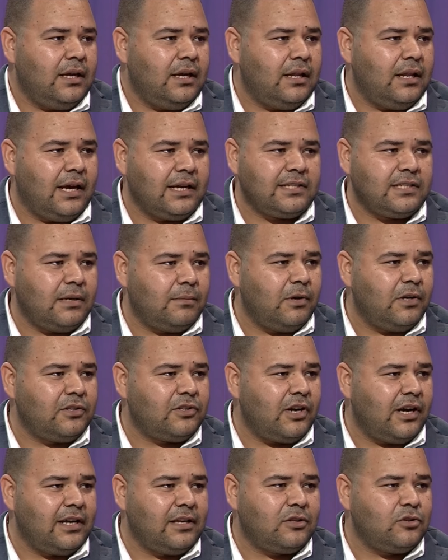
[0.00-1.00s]
like someone
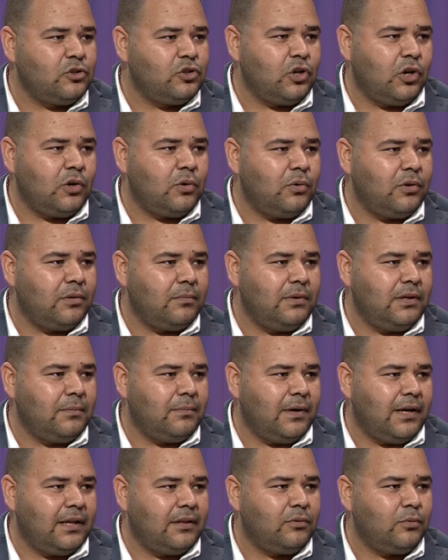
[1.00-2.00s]
trying to joke with me.
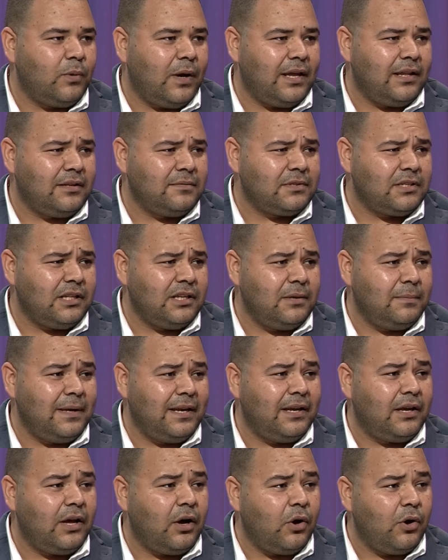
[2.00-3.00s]
But when I'm
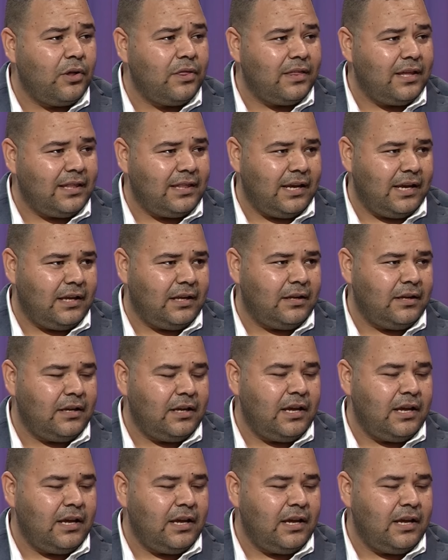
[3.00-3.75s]
sleeping on the day,